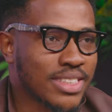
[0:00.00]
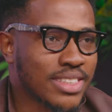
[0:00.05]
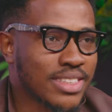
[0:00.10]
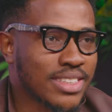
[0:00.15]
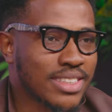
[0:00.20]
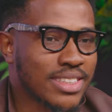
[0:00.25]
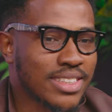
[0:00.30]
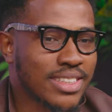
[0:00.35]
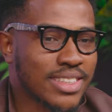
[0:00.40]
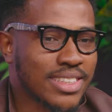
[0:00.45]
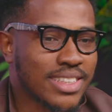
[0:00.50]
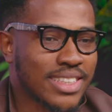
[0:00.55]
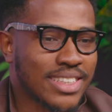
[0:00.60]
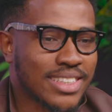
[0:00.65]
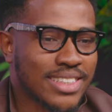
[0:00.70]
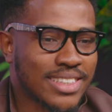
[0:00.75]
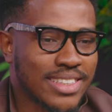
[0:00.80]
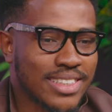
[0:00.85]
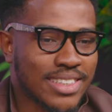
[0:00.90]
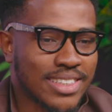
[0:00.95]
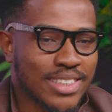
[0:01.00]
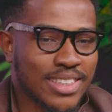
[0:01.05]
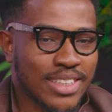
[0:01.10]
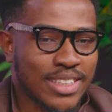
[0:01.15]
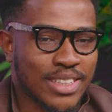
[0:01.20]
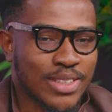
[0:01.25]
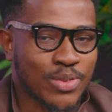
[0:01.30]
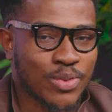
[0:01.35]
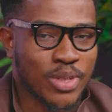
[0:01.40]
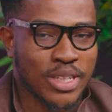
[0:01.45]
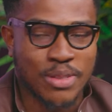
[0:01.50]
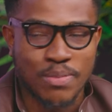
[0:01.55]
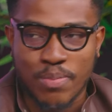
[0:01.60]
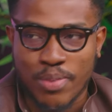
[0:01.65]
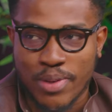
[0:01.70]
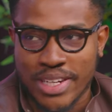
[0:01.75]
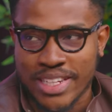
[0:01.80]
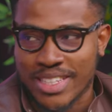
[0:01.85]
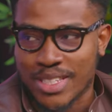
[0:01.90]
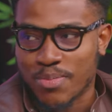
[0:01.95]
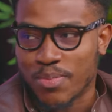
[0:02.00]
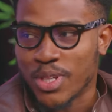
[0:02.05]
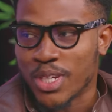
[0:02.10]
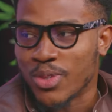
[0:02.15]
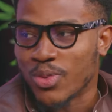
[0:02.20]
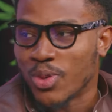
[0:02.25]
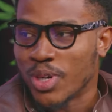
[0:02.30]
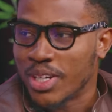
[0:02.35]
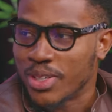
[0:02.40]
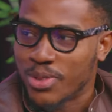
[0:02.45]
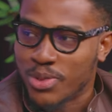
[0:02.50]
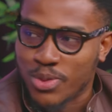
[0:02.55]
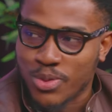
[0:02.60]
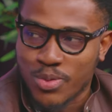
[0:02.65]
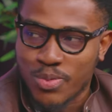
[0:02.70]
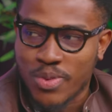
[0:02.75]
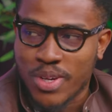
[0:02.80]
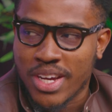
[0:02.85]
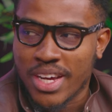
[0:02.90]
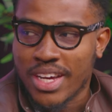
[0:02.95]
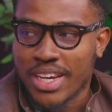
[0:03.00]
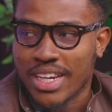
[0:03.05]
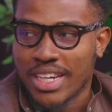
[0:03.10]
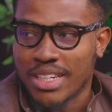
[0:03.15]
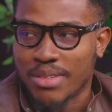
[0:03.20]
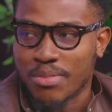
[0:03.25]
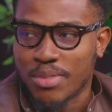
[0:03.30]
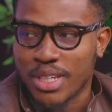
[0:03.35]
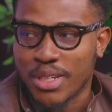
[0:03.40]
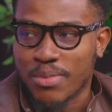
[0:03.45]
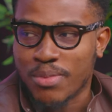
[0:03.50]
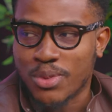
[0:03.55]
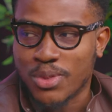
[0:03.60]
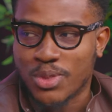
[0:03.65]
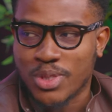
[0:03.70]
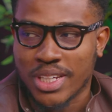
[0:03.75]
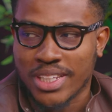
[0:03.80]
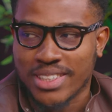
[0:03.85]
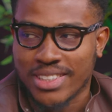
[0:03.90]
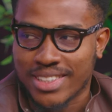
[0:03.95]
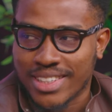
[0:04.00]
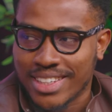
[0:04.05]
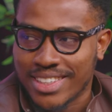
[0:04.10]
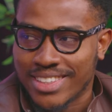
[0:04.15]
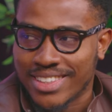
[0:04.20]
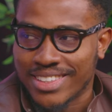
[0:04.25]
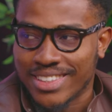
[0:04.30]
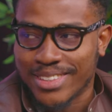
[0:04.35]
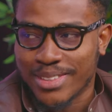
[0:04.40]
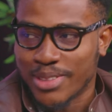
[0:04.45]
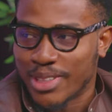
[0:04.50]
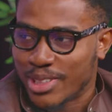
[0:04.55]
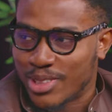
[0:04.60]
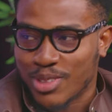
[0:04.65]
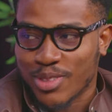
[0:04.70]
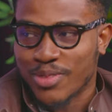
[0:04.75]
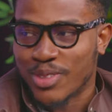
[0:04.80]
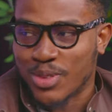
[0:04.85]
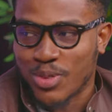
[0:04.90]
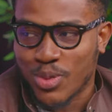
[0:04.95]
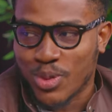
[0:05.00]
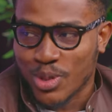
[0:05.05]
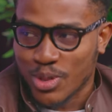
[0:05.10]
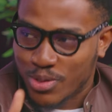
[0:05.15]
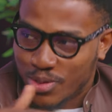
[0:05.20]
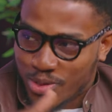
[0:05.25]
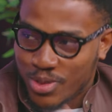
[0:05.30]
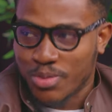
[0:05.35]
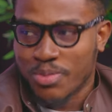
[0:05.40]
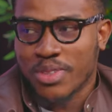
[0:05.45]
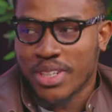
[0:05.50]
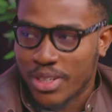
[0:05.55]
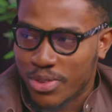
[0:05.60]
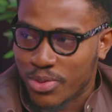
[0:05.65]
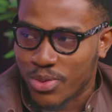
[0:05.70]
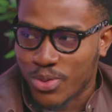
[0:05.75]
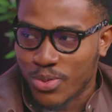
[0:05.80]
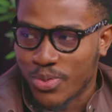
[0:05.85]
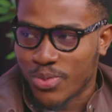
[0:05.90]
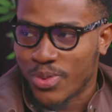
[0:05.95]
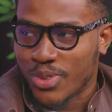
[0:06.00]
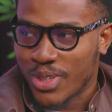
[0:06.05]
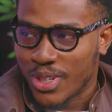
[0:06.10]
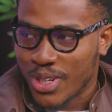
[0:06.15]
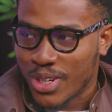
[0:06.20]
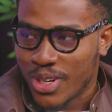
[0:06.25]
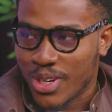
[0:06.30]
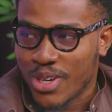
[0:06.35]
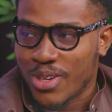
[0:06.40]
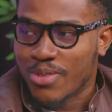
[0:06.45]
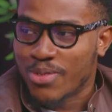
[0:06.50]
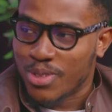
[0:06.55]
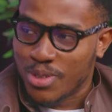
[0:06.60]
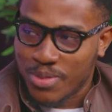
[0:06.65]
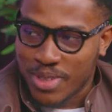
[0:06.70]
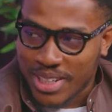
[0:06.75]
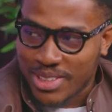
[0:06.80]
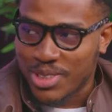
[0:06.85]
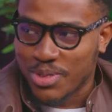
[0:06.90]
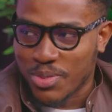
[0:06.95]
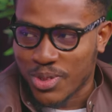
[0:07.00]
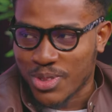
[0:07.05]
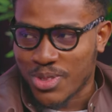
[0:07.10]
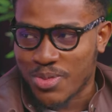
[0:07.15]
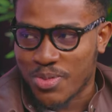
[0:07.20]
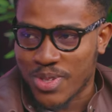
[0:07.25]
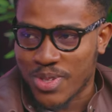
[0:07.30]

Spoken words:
sit in one place, be in one room and be able to access the rest of the world from that room. From that small space.